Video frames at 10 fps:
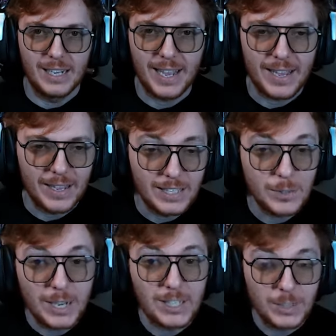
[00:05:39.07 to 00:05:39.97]
Okay, this is
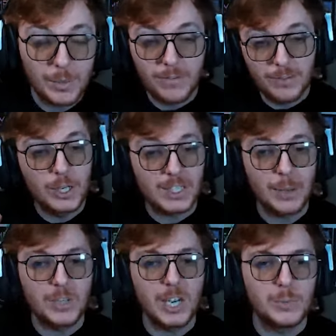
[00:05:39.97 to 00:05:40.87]
my, actually my first game
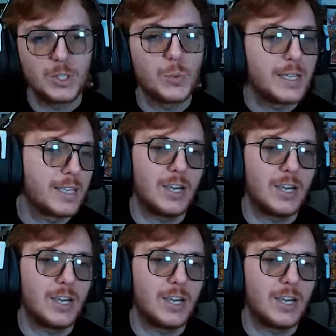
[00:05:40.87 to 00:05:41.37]
of champs this weekend.